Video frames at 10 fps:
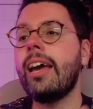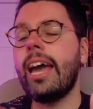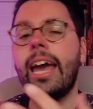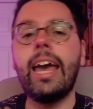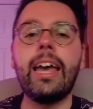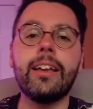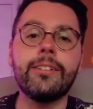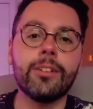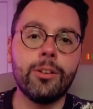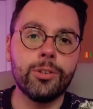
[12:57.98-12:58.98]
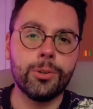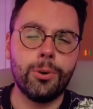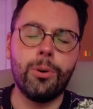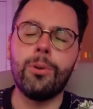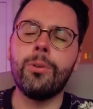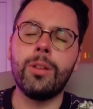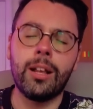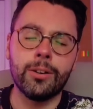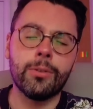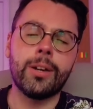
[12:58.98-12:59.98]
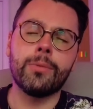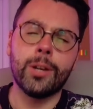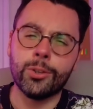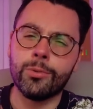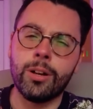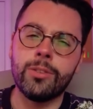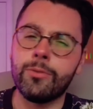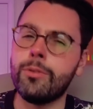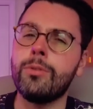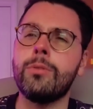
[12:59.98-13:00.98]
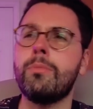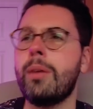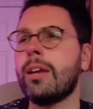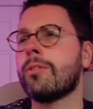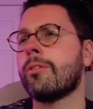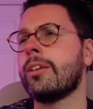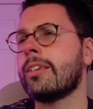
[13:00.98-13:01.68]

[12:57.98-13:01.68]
and close to a whole lot of great restaurants, food, bakeries,